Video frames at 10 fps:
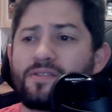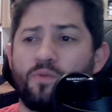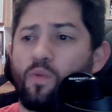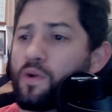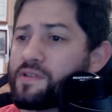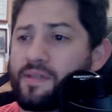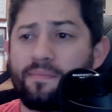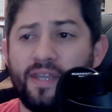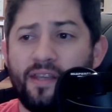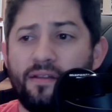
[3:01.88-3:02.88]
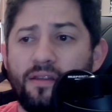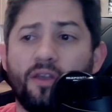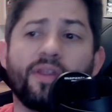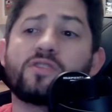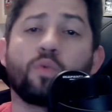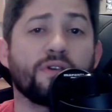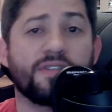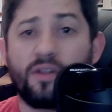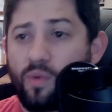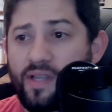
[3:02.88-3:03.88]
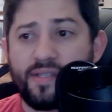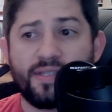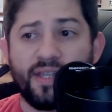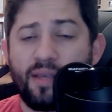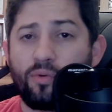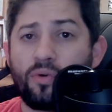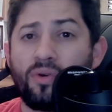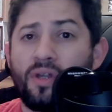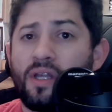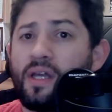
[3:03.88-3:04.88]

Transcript: worse than being, that's worse than the racist label.